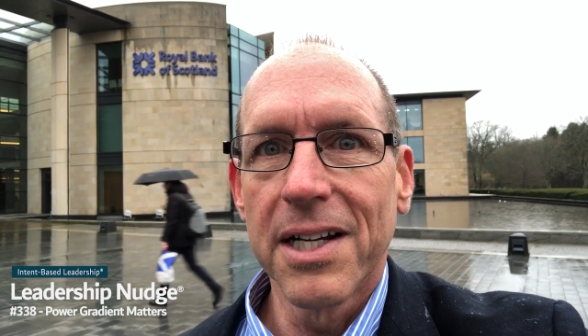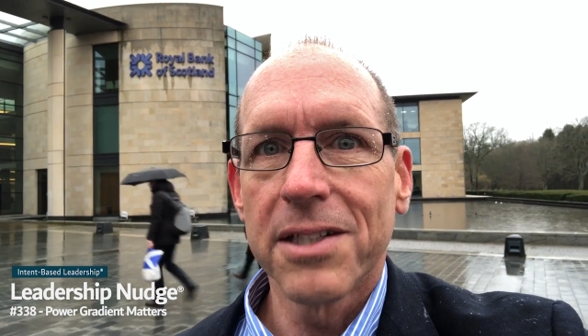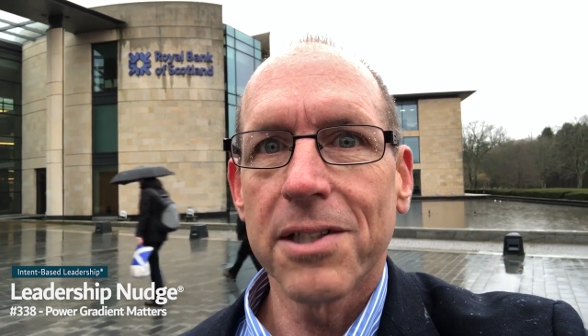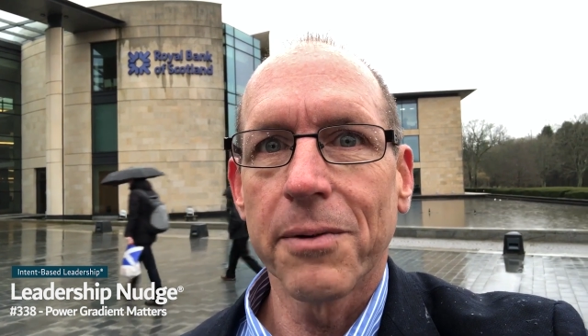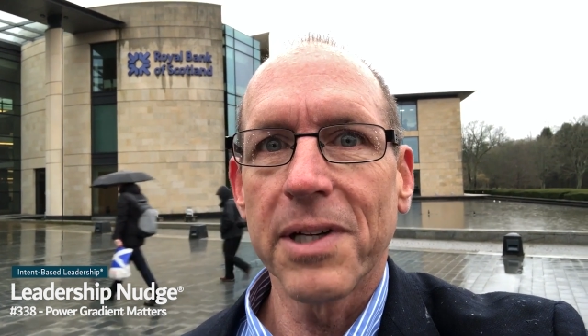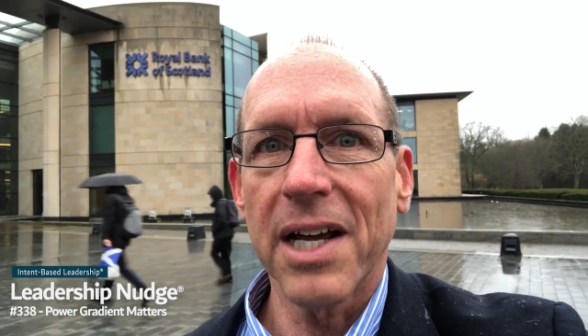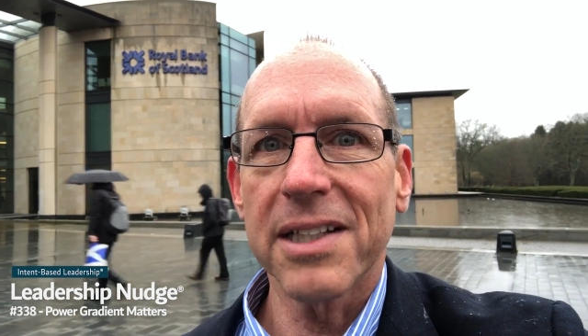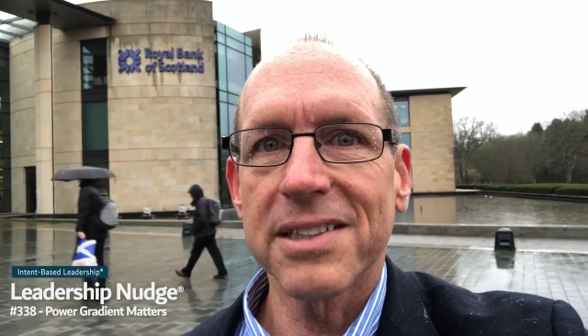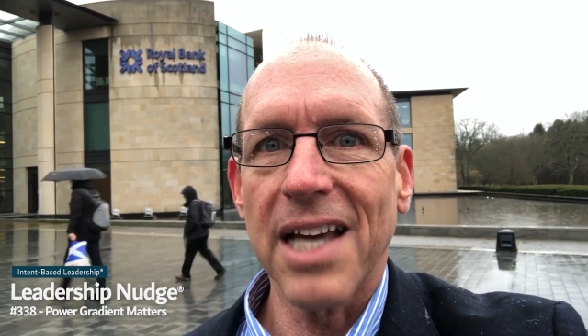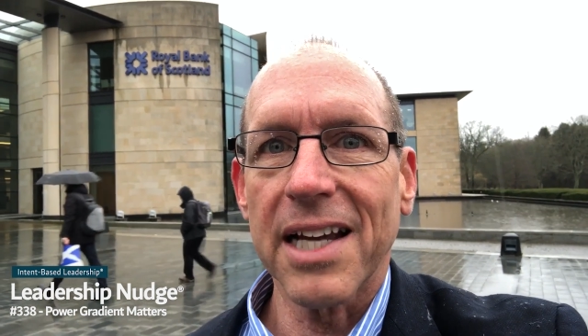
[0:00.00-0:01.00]
So when
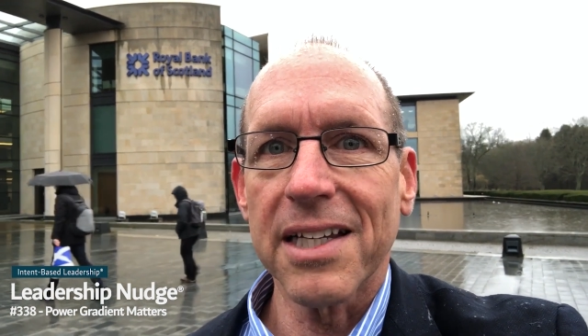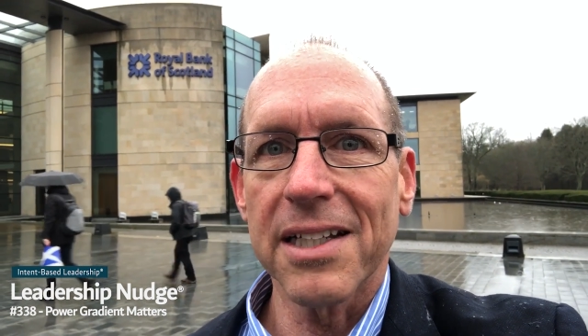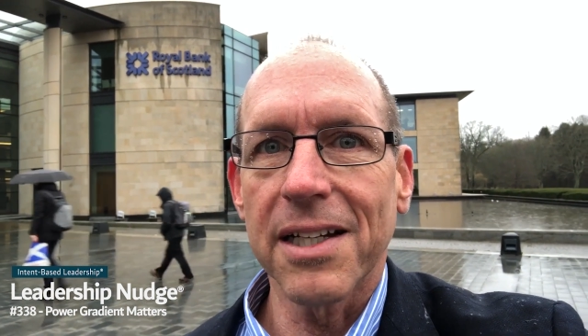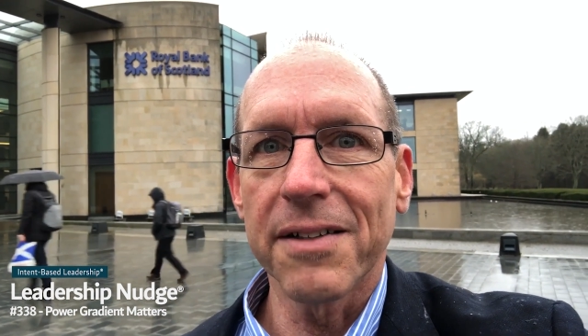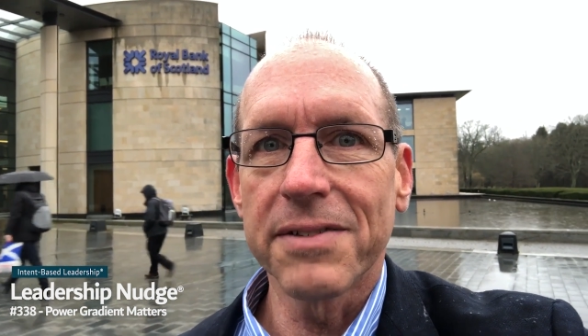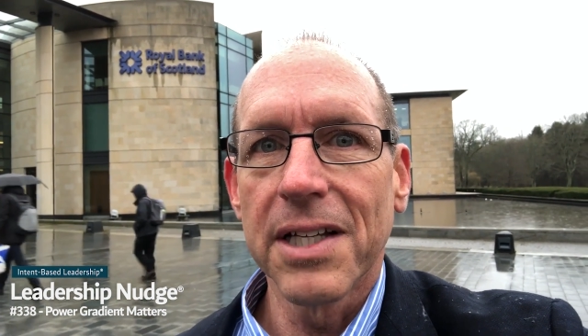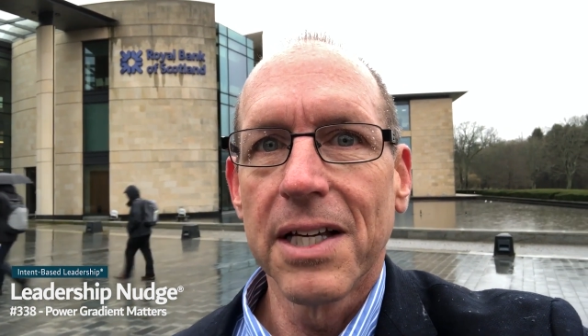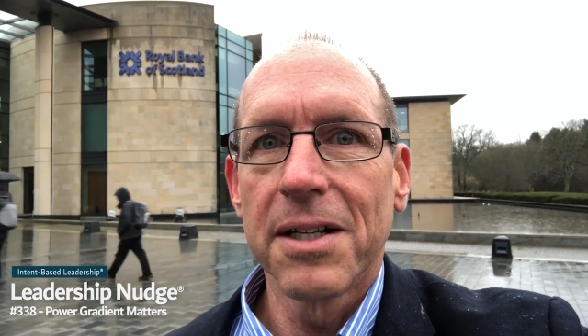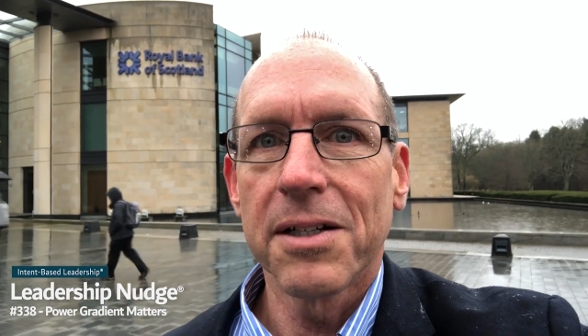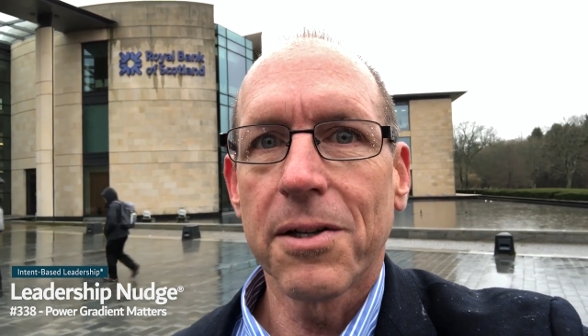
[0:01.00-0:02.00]
executives
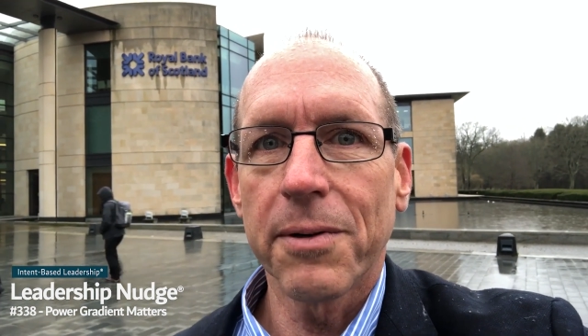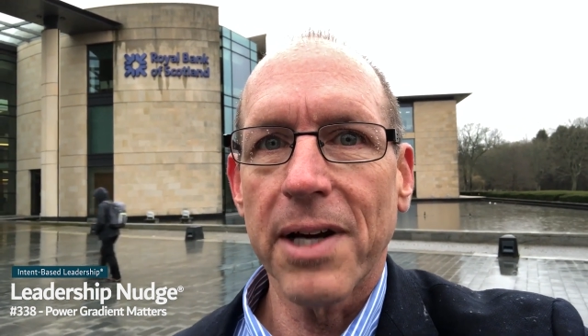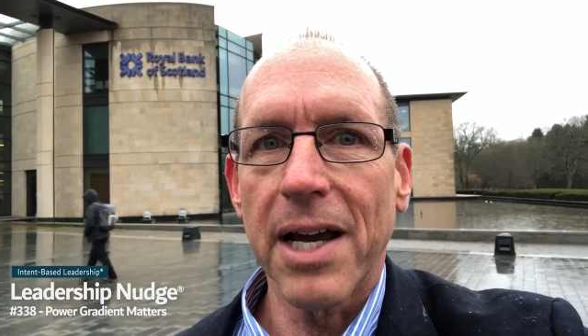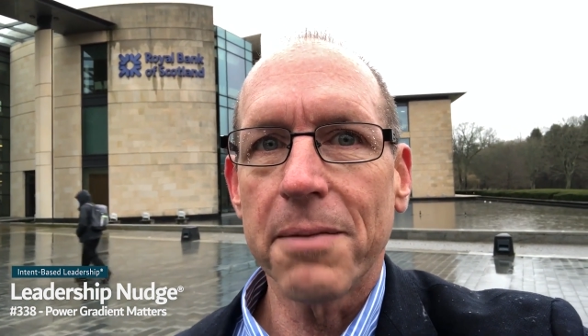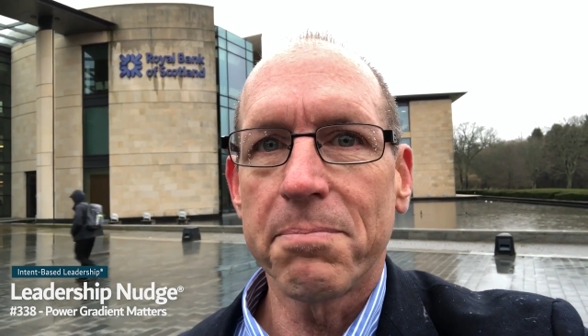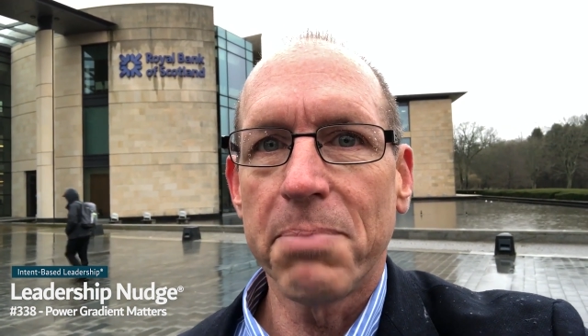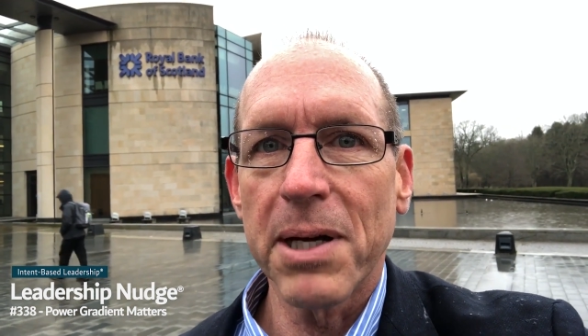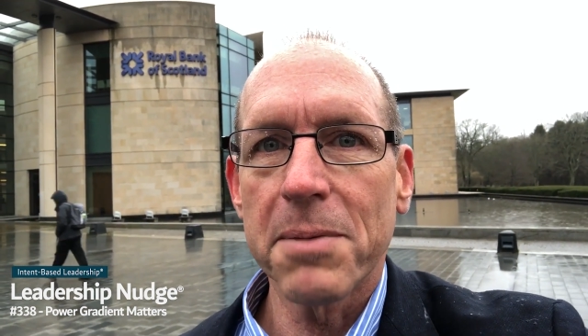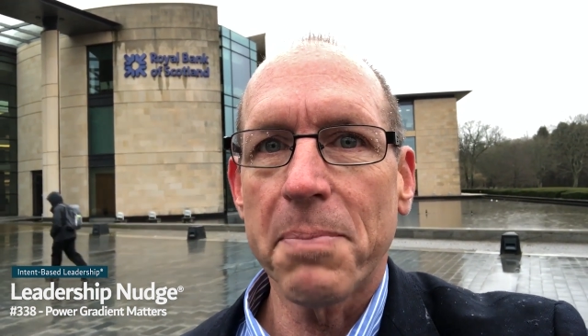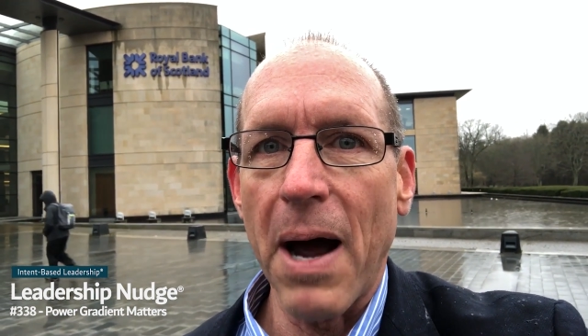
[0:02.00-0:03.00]
create
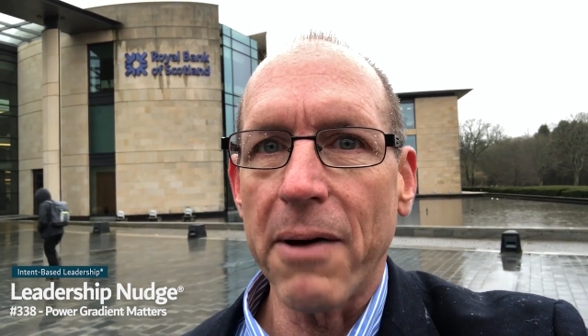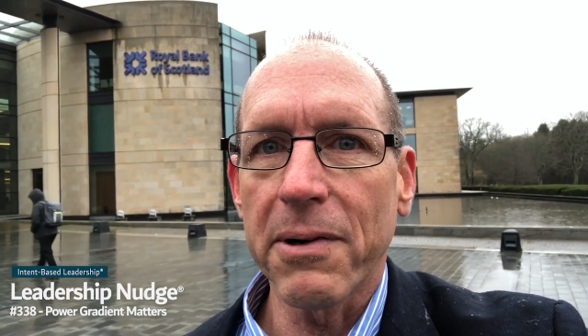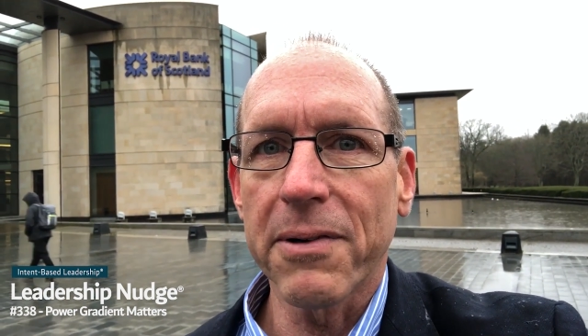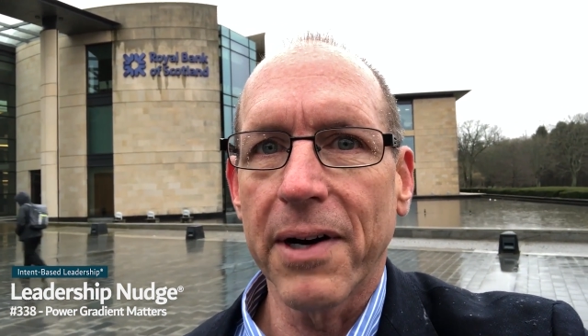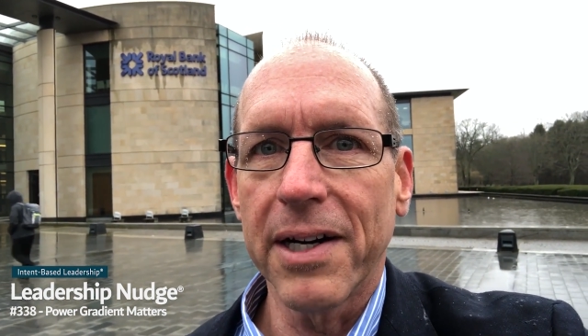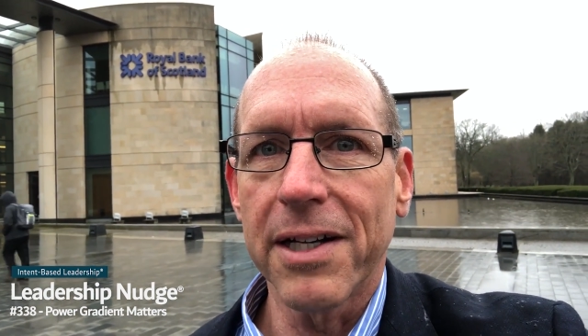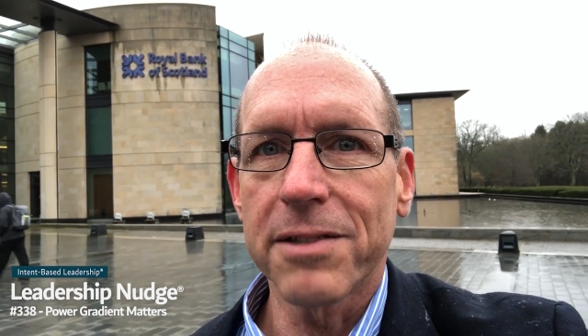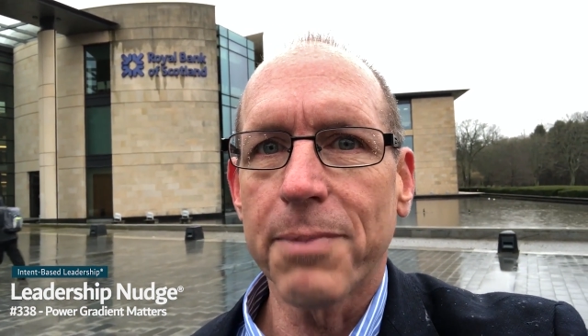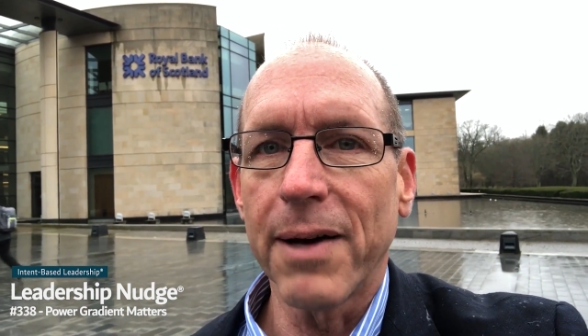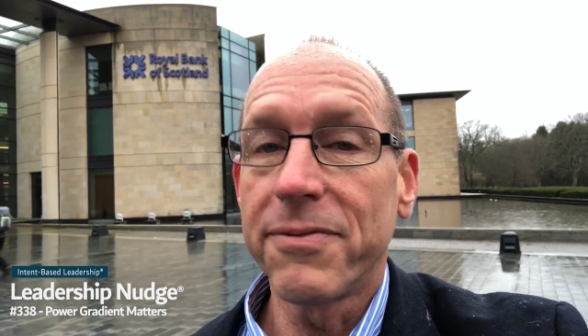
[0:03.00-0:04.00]
big power
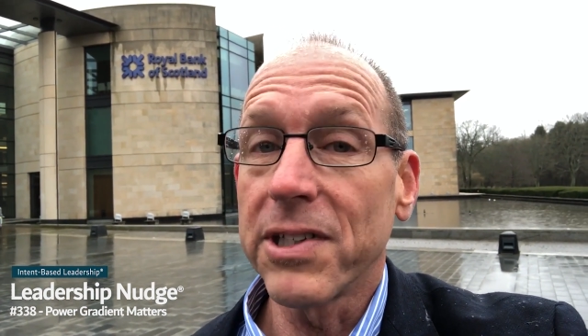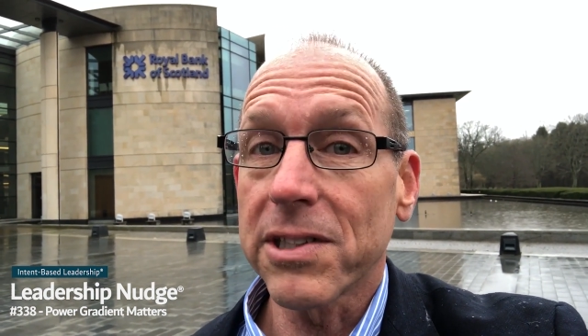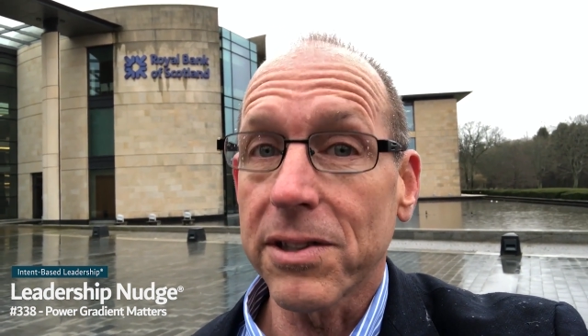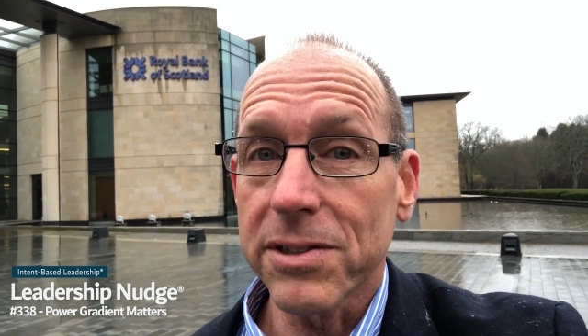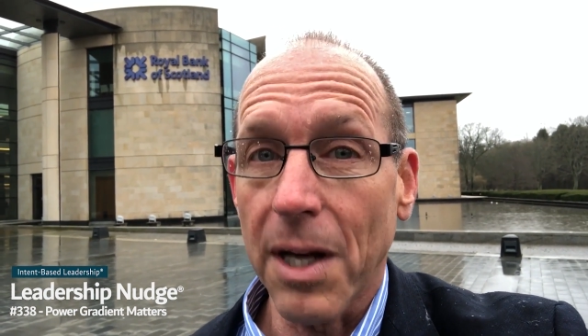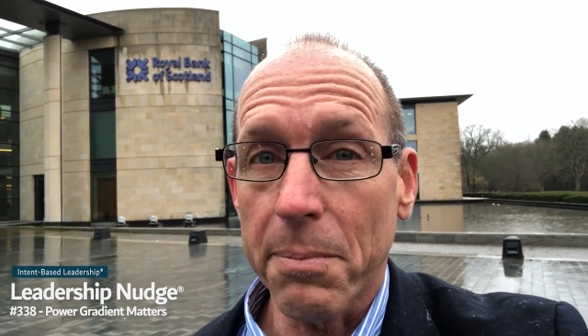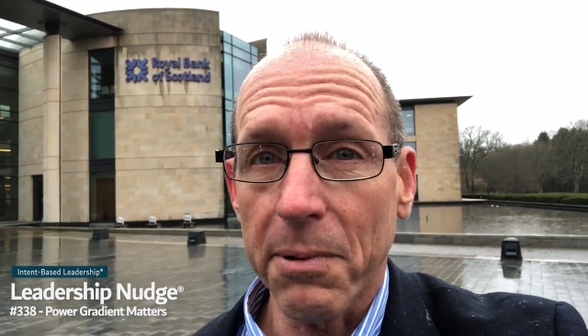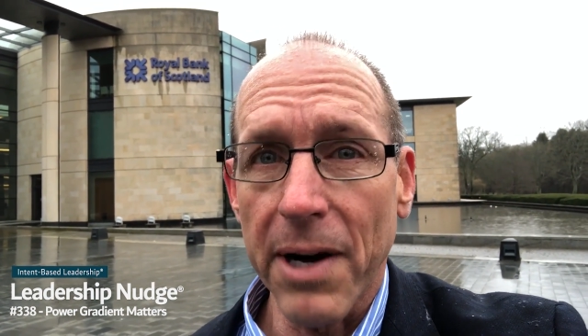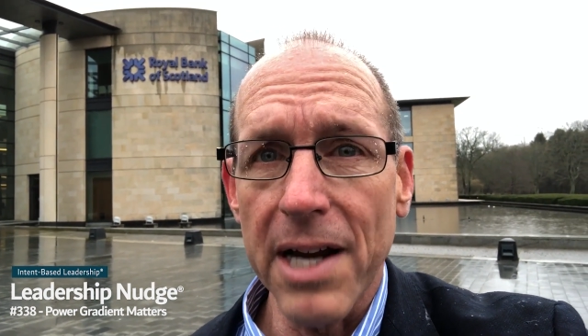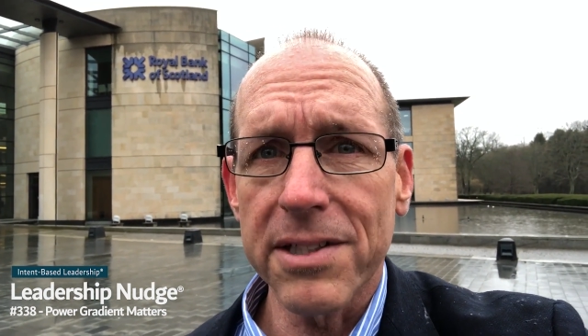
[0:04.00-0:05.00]
gradients by physical
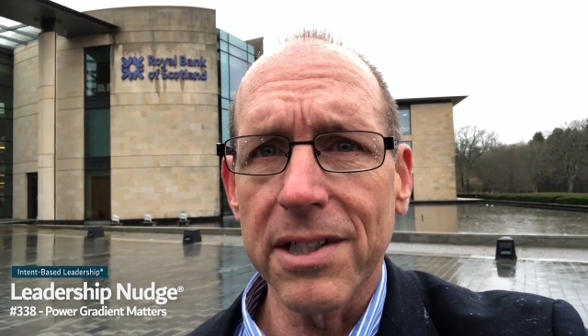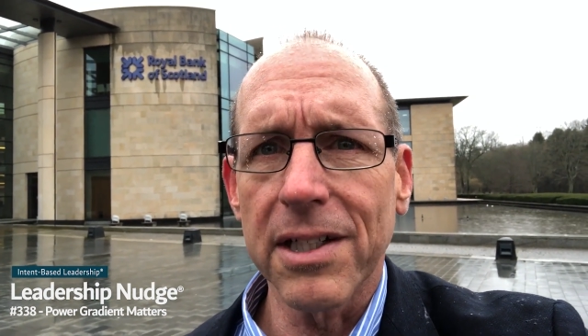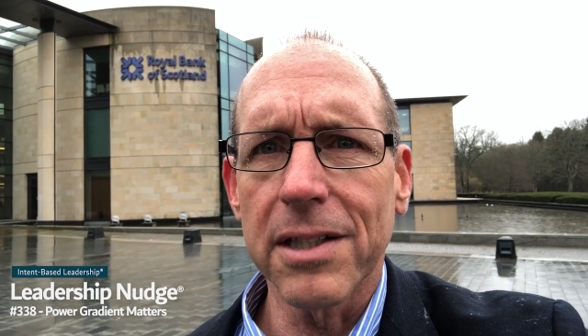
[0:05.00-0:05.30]
separation,